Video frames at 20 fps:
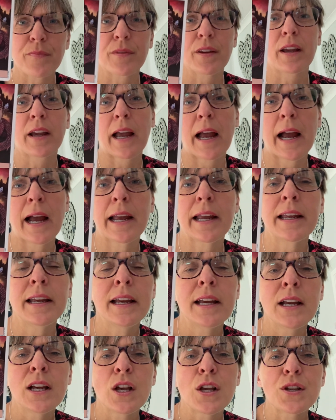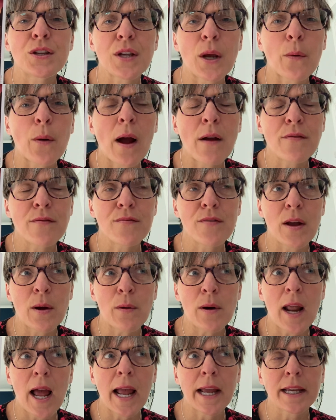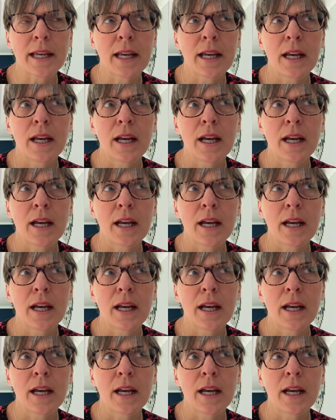okay so i feel like